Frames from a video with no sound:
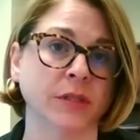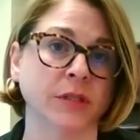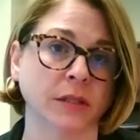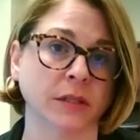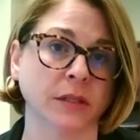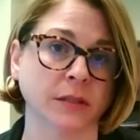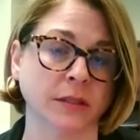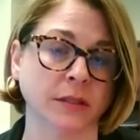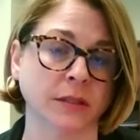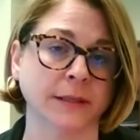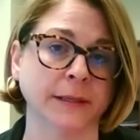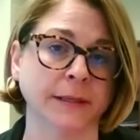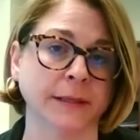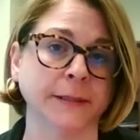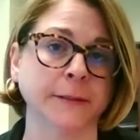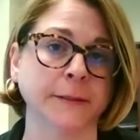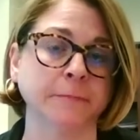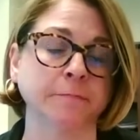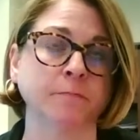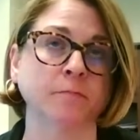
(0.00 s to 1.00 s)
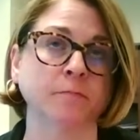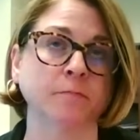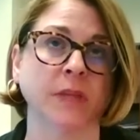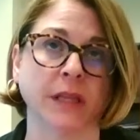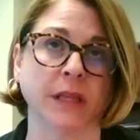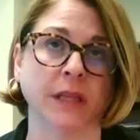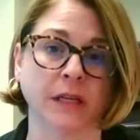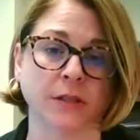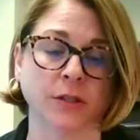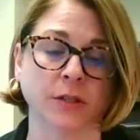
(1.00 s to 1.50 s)
sense
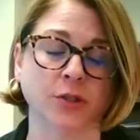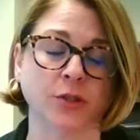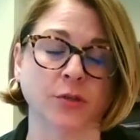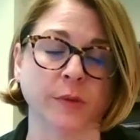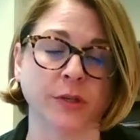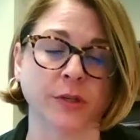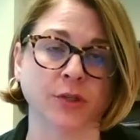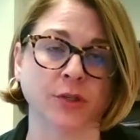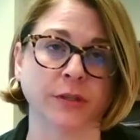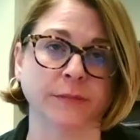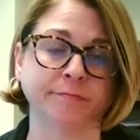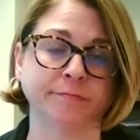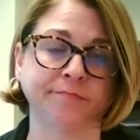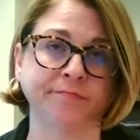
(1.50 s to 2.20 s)
in that situation.